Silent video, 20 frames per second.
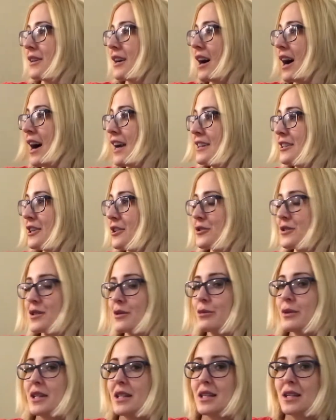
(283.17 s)
I know,
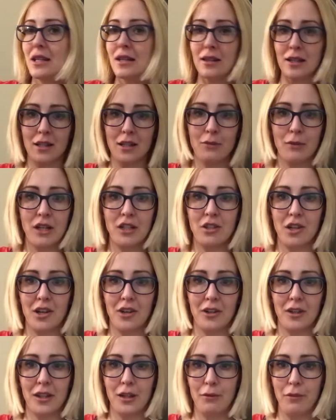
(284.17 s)
sweetie. That's my
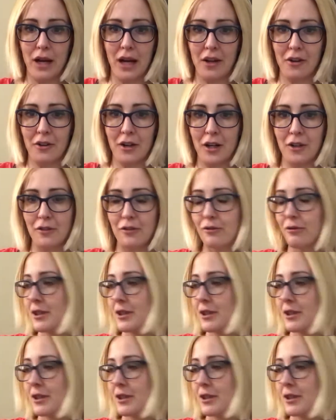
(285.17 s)
daughter in the background